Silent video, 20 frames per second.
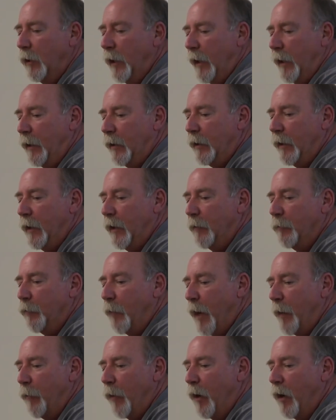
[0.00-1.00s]
And
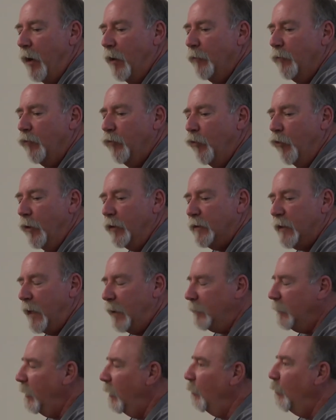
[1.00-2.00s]
my mom was
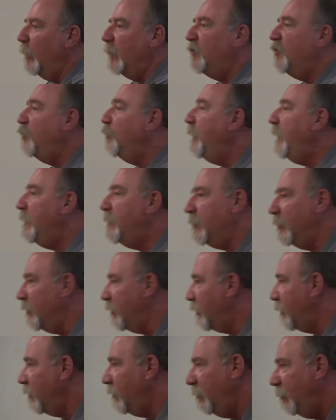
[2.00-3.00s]
out there with
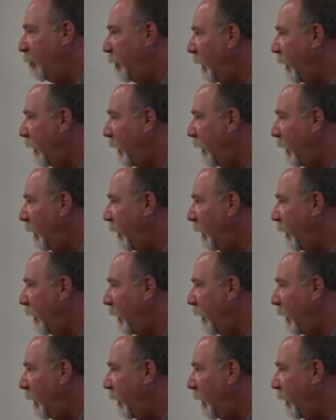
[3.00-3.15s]
tweezers,